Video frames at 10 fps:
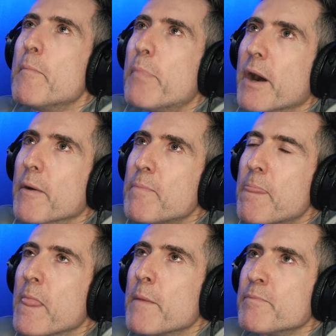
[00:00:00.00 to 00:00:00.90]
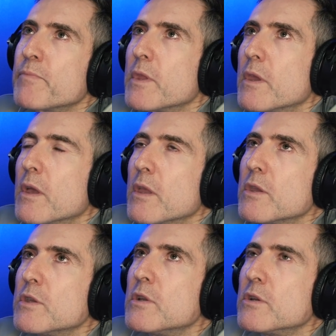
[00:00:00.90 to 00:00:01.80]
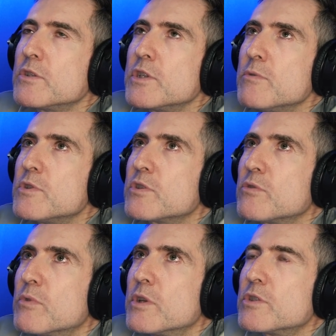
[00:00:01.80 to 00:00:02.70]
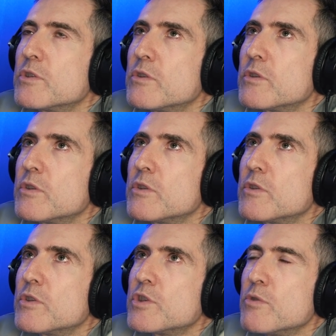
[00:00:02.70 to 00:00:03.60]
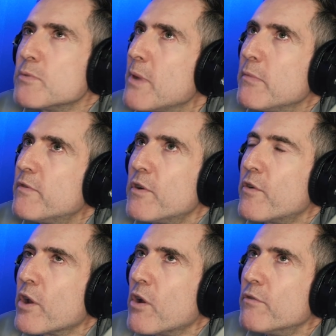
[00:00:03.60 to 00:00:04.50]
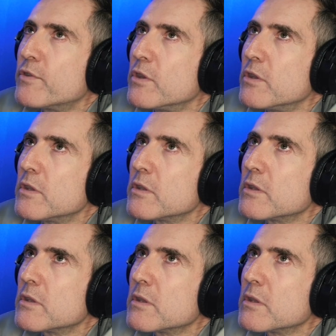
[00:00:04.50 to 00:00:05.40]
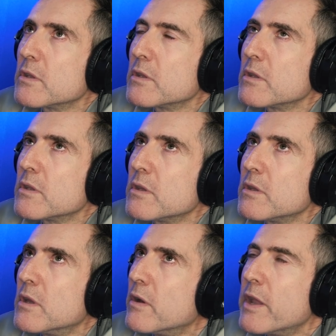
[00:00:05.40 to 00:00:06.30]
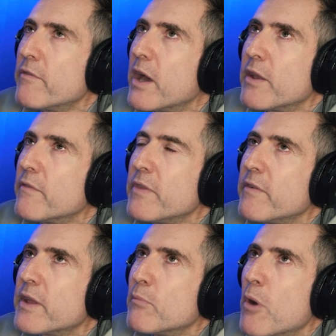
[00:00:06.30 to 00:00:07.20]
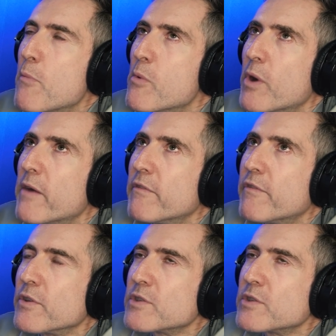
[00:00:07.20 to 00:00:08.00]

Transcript: But, you know, she was just always, she always made me feel very confident. You know, I've never had a moment where I haven't felt